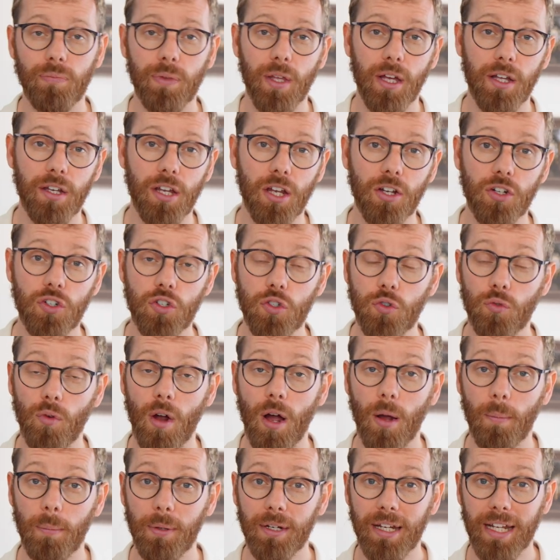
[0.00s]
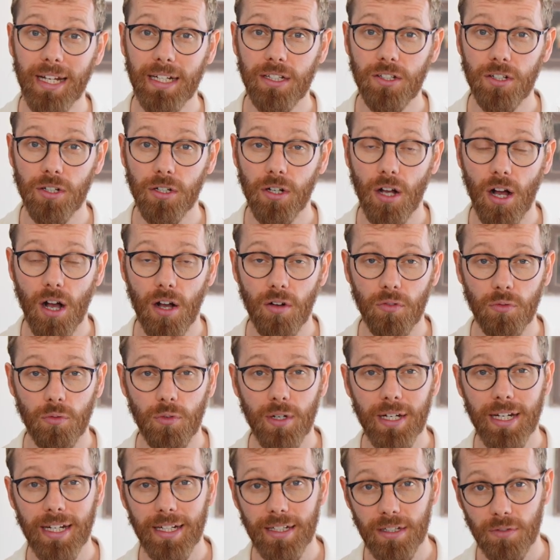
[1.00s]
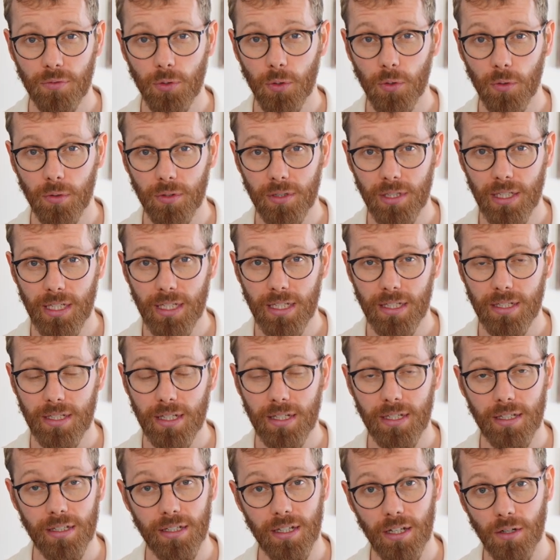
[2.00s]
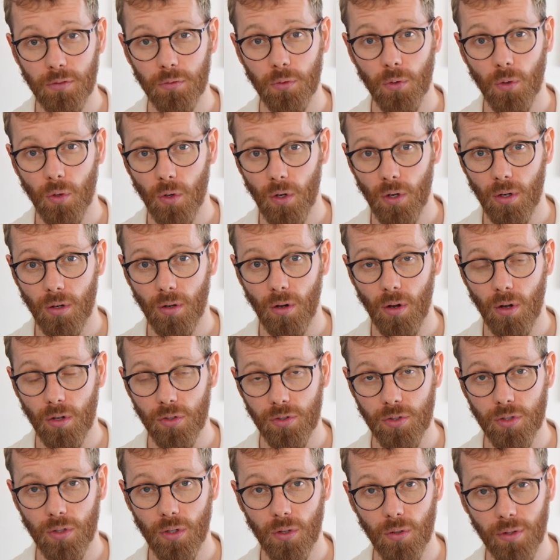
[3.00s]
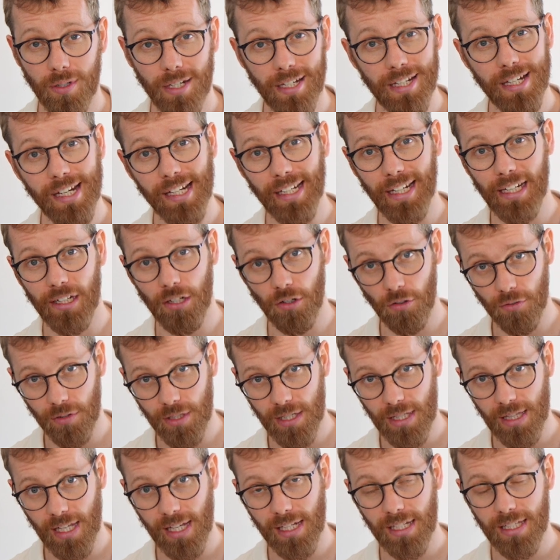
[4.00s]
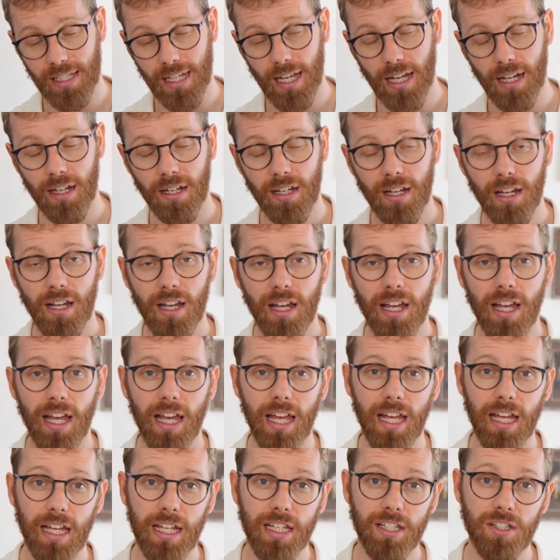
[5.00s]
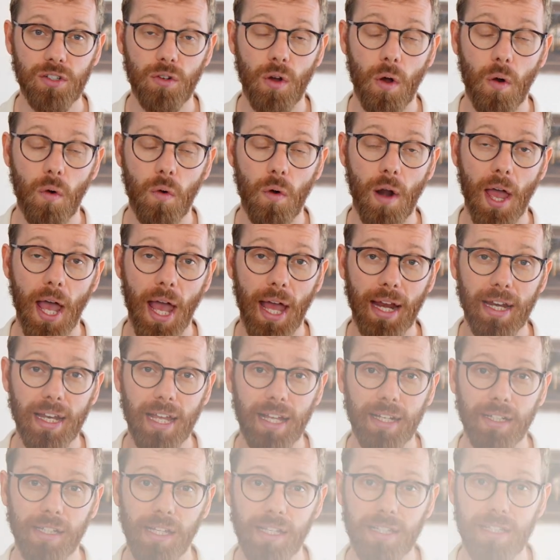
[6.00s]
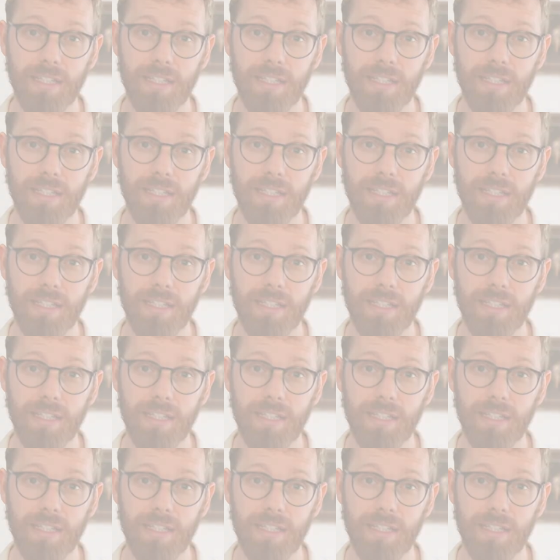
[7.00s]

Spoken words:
Another strong predictor of reading difficulties, and therefore also an indicator of dyslexia, is RAN, and that